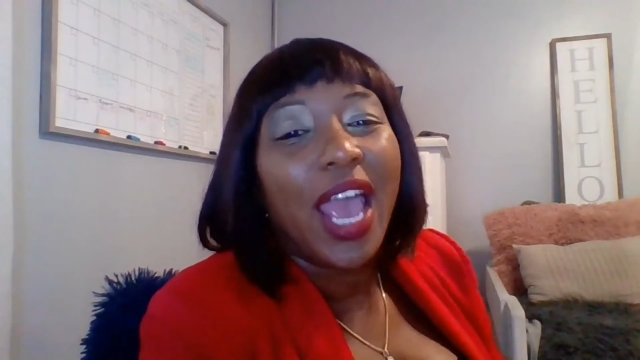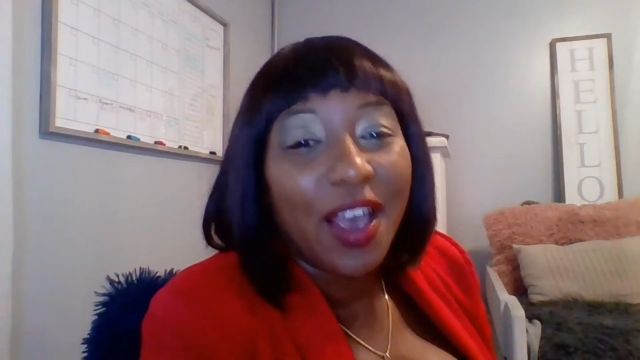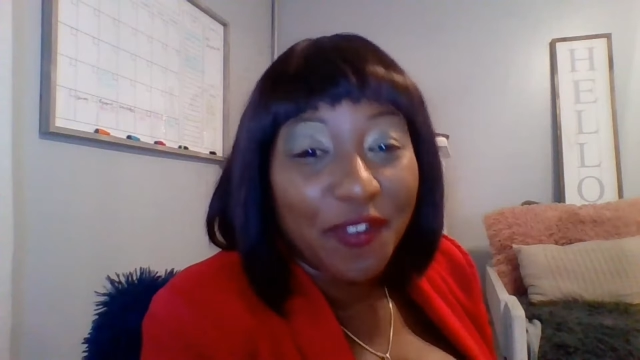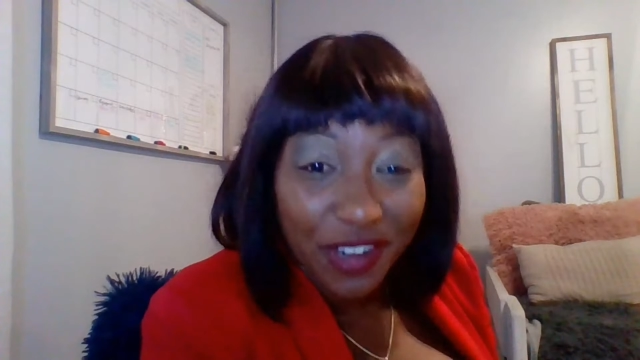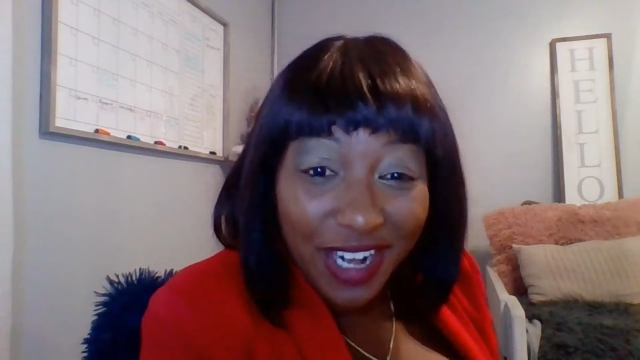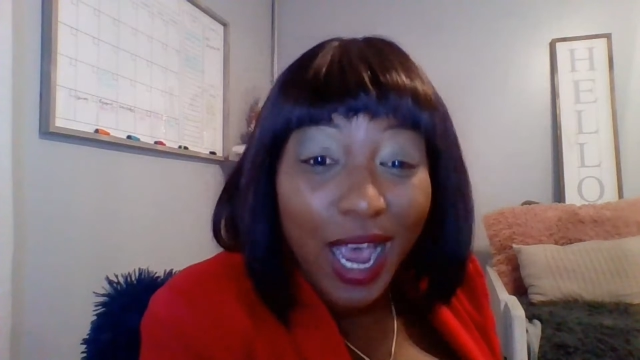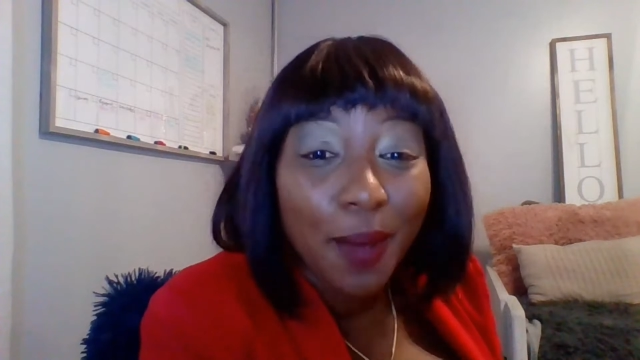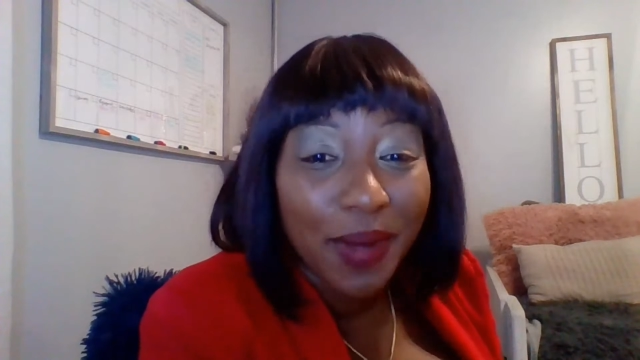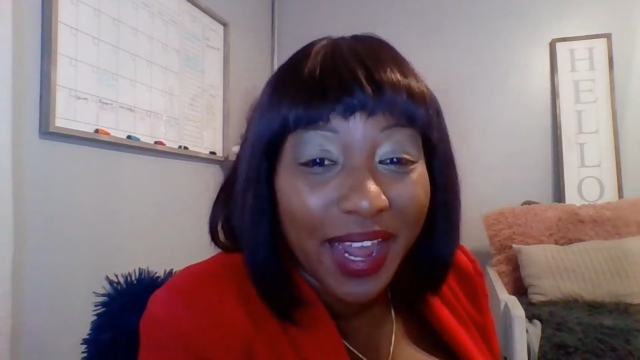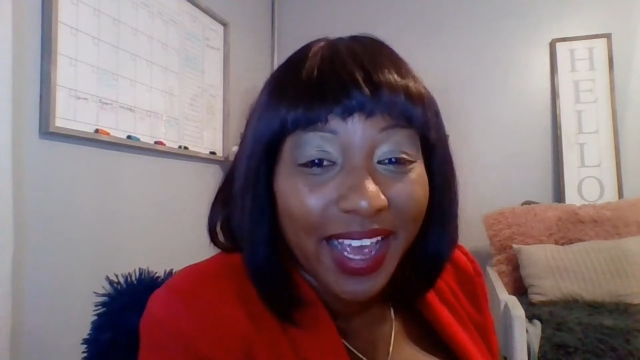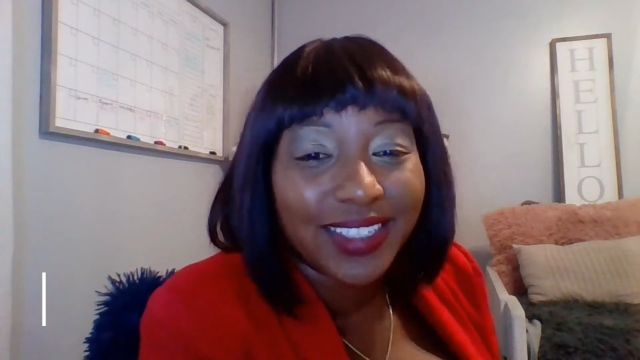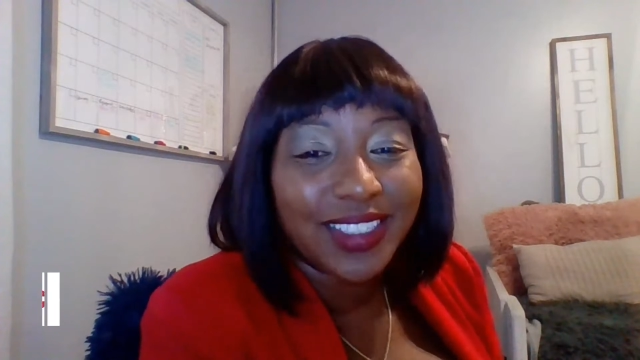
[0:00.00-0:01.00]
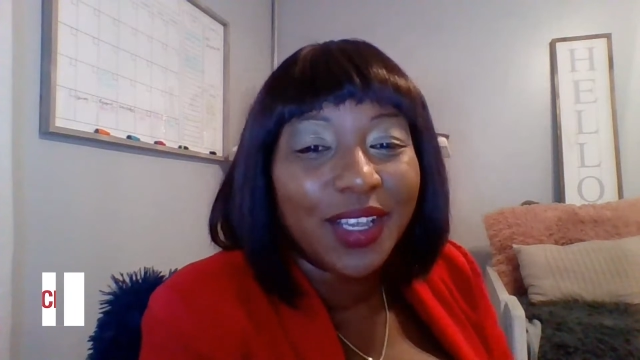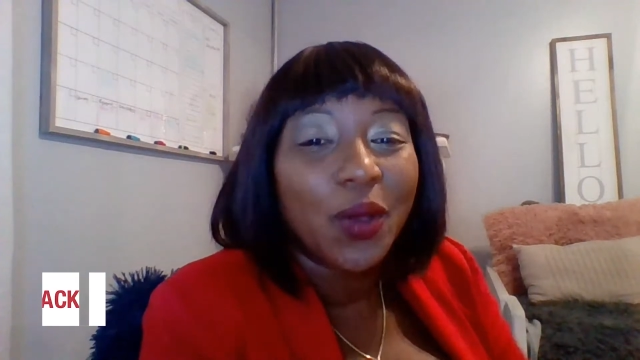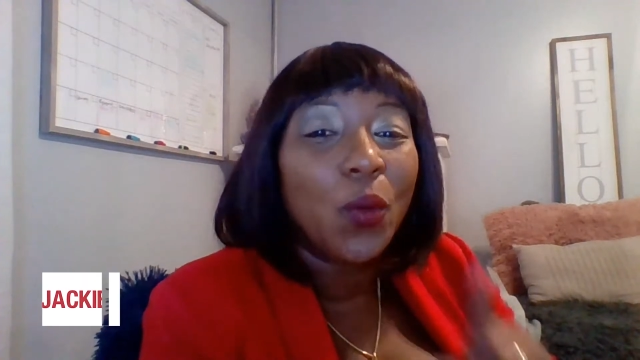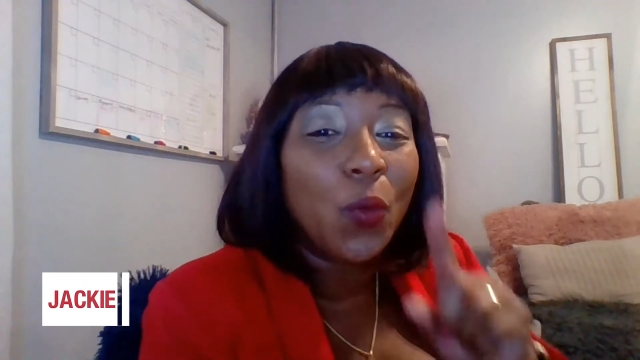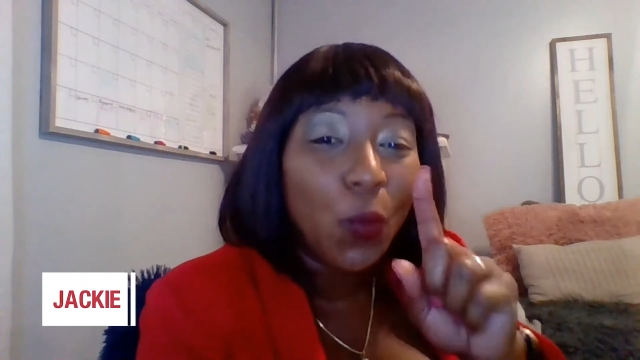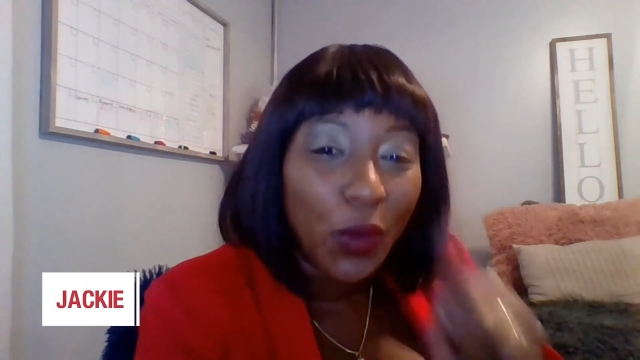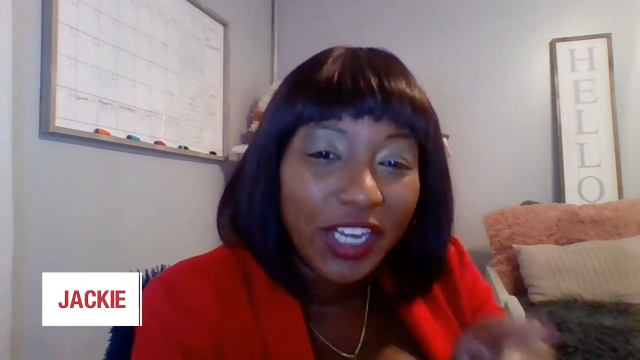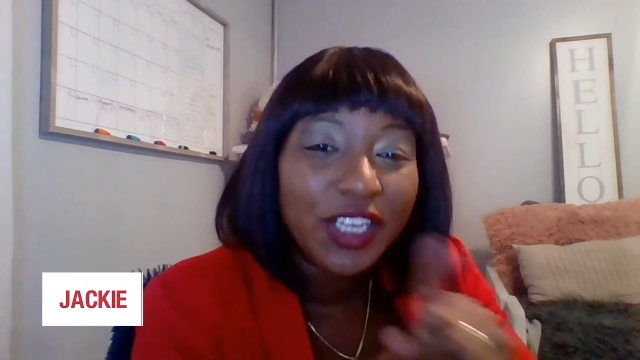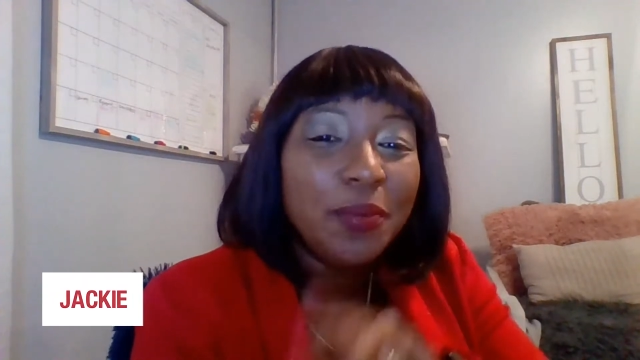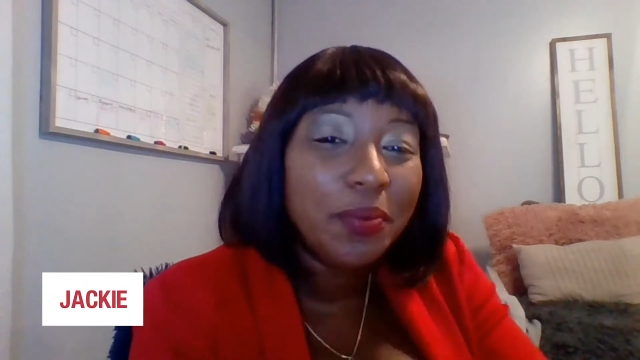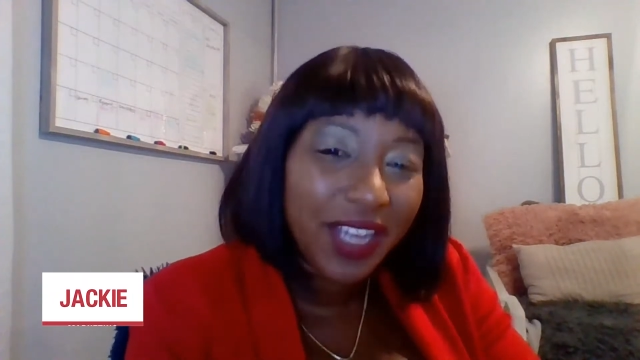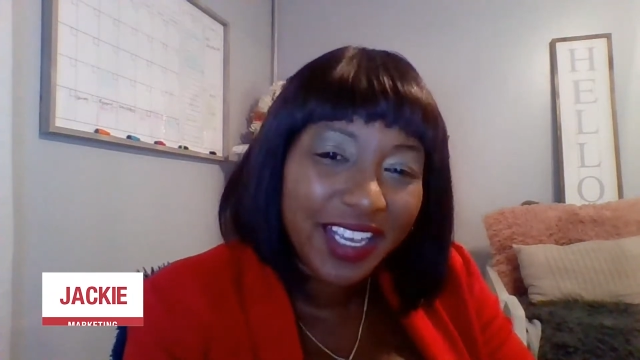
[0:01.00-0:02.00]
At Phenomenex, when
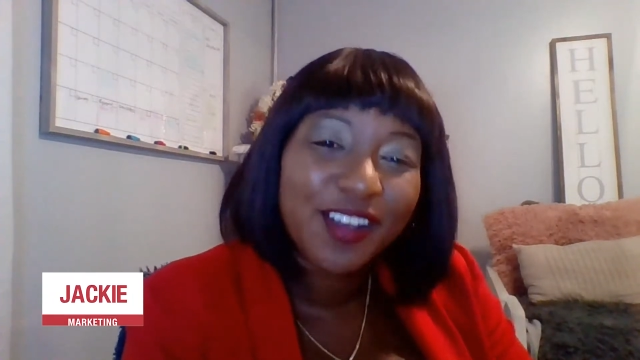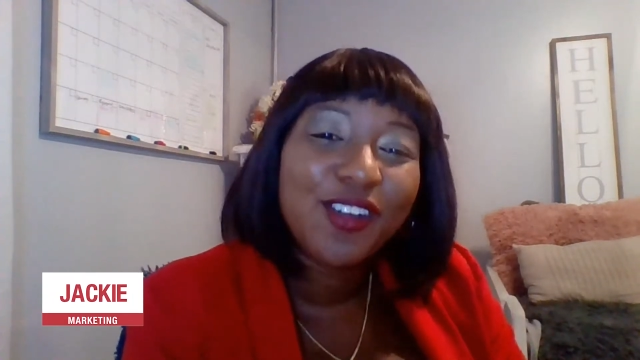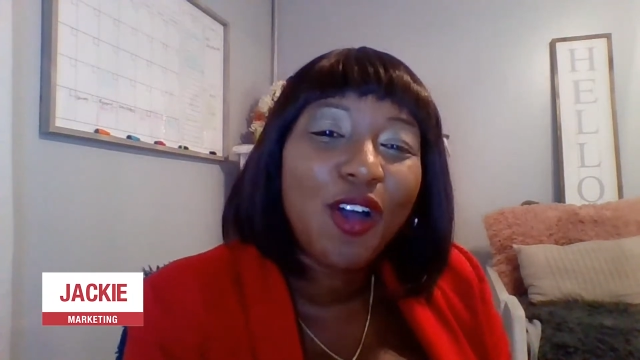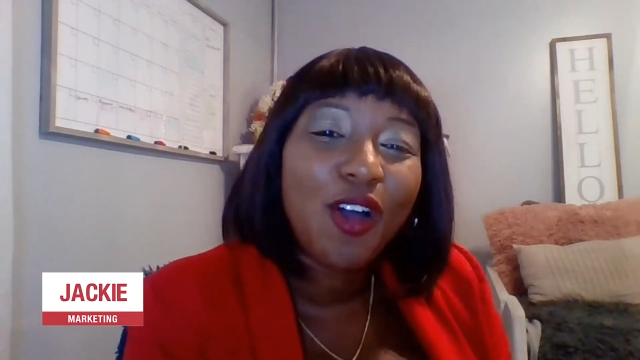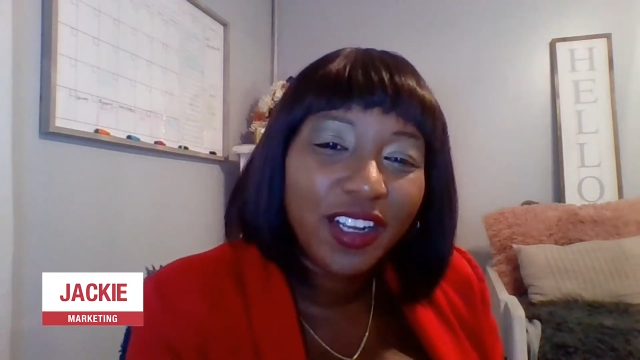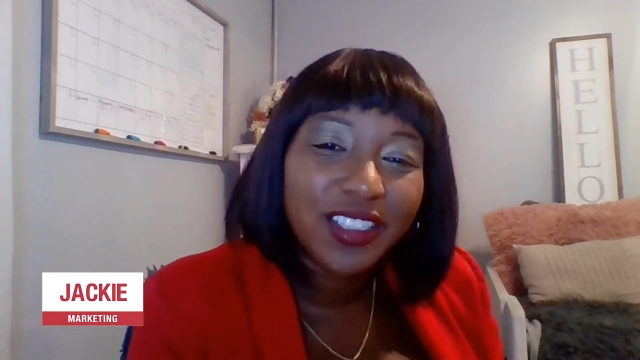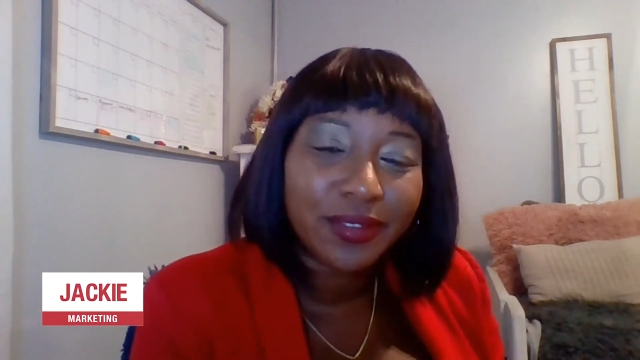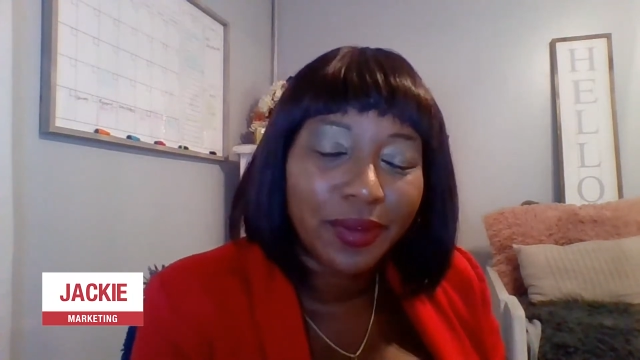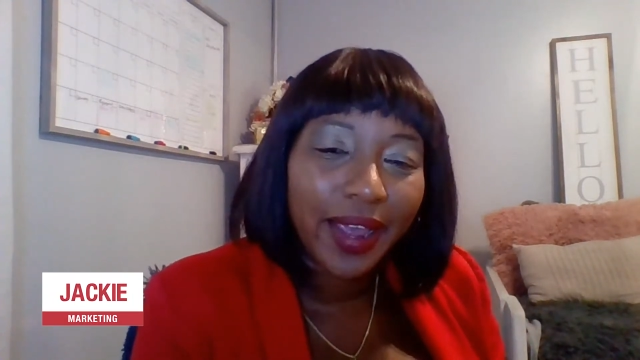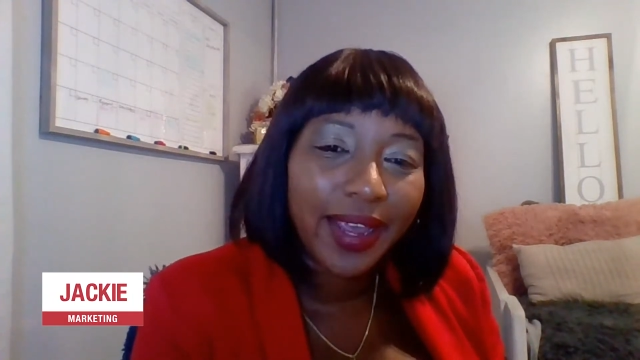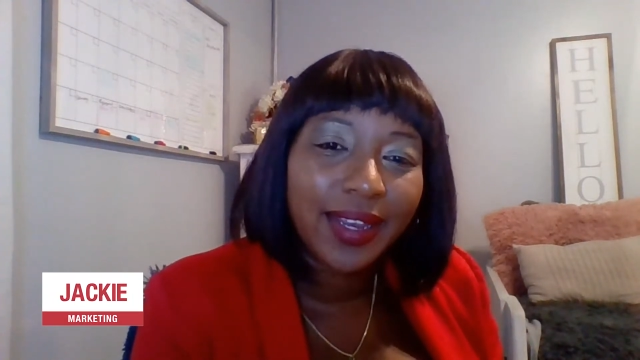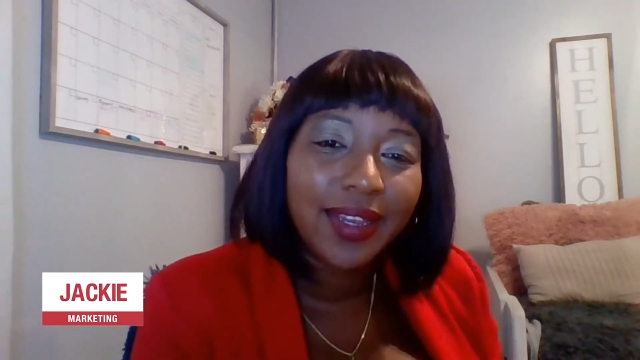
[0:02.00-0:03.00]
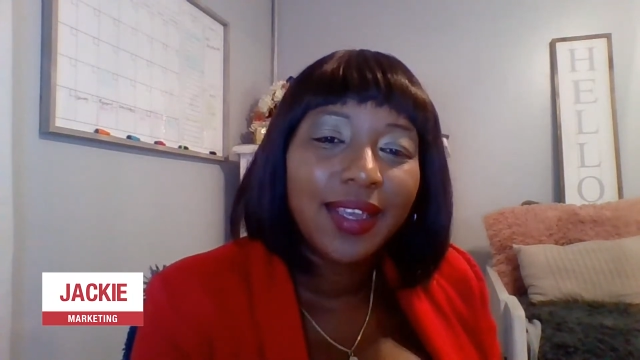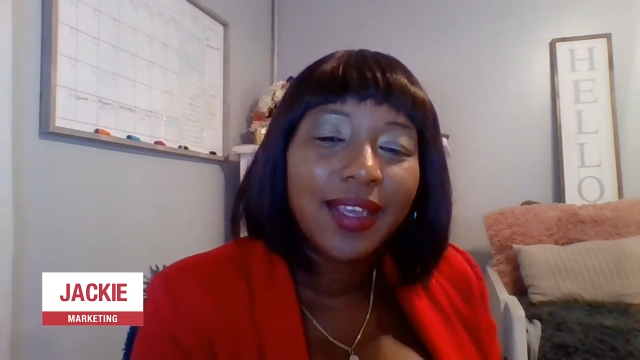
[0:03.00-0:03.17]
you play your cards right